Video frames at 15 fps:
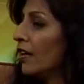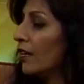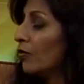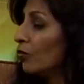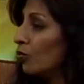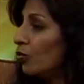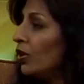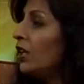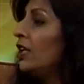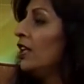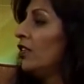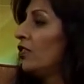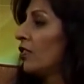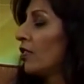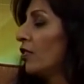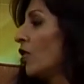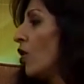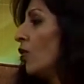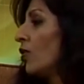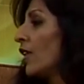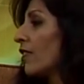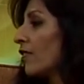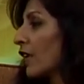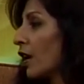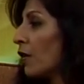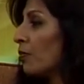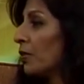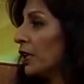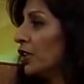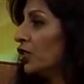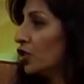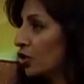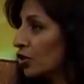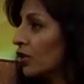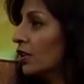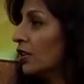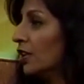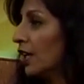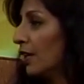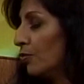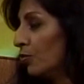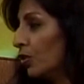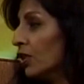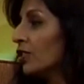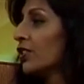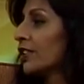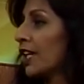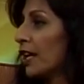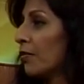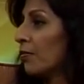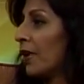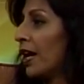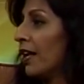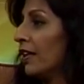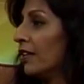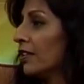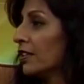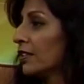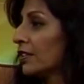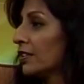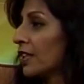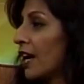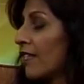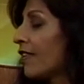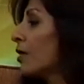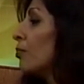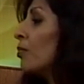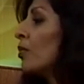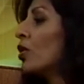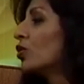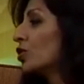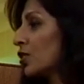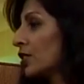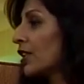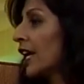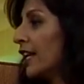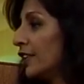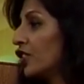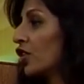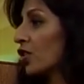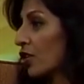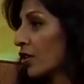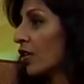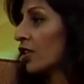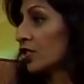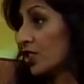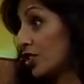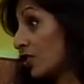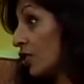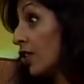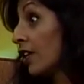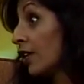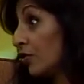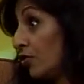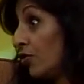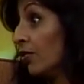we need to know that the company should and will stand behind us. I think most H and R are starting to.